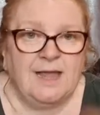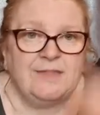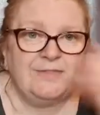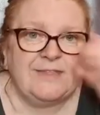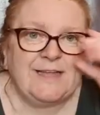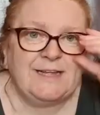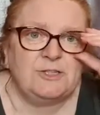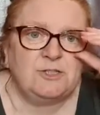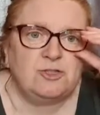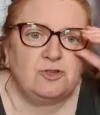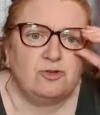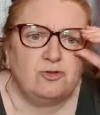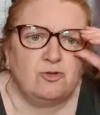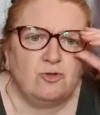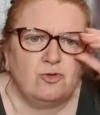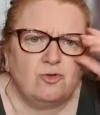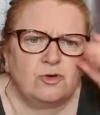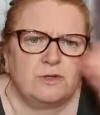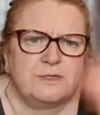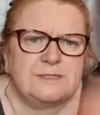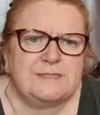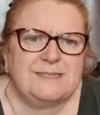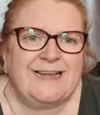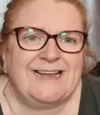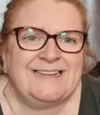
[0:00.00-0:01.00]
They
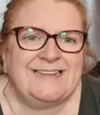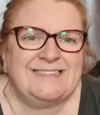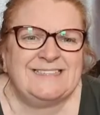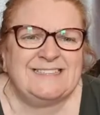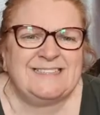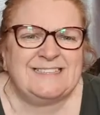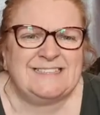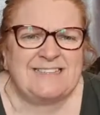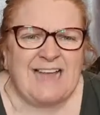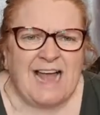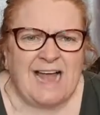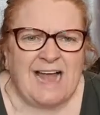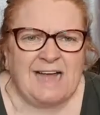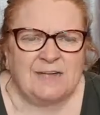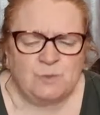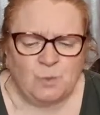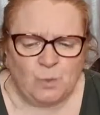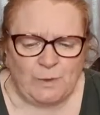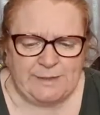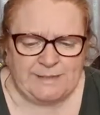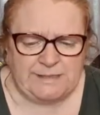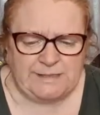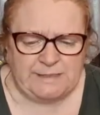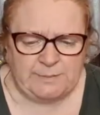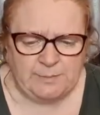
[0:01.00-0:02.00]
talked in sad
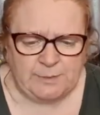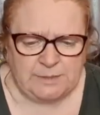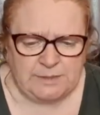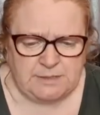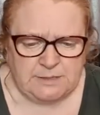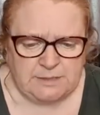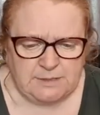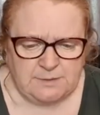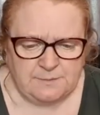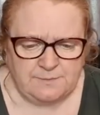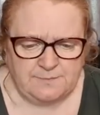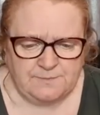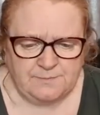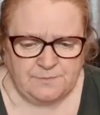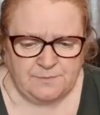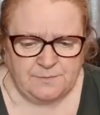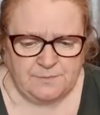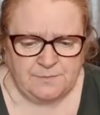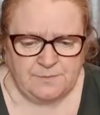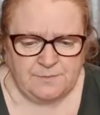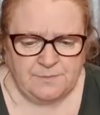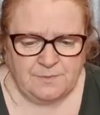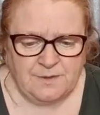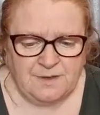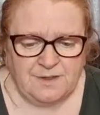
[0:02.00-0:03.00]
whispers.
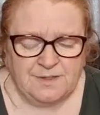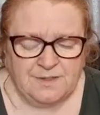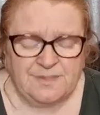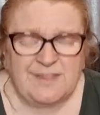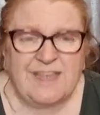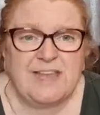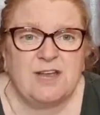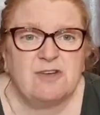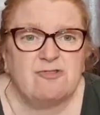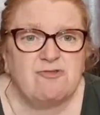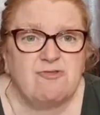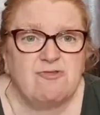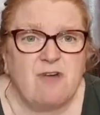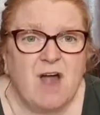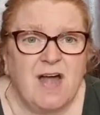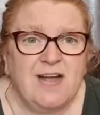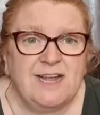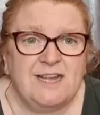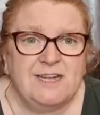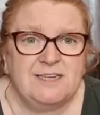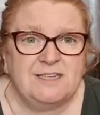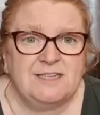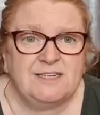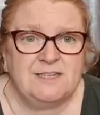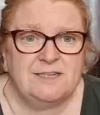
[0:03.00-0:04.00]
They
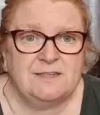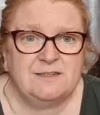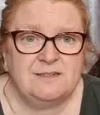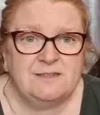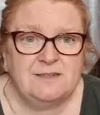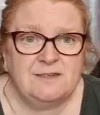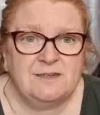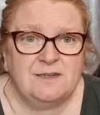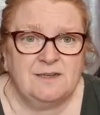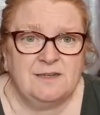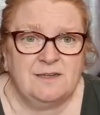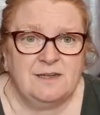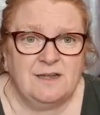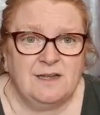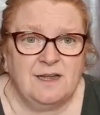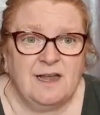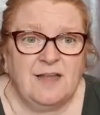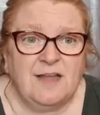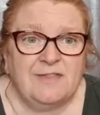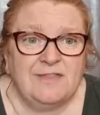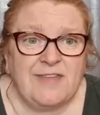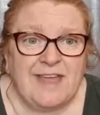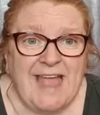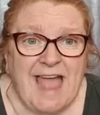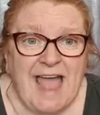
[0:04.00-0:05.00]
cried.
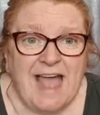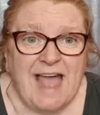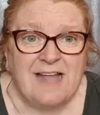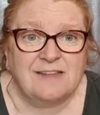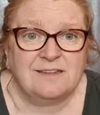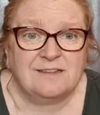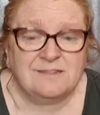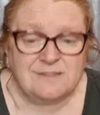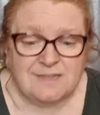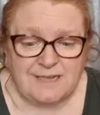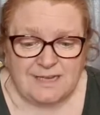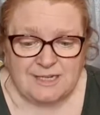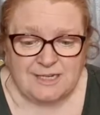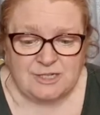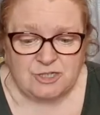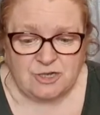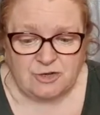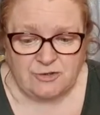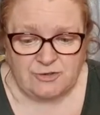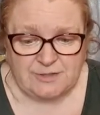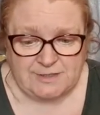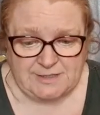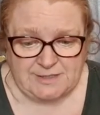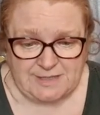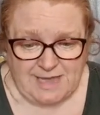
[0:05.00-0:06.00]
They held each
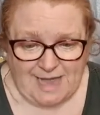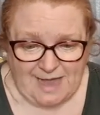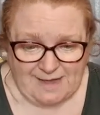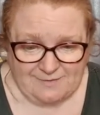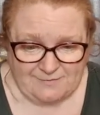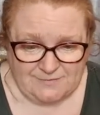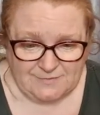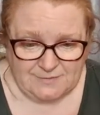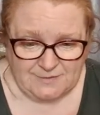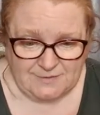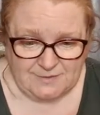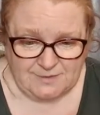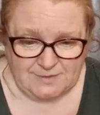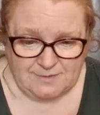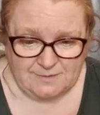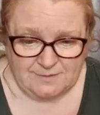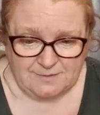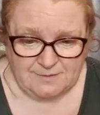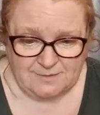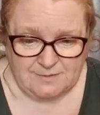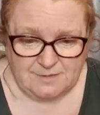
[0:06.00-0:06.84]
other's hands.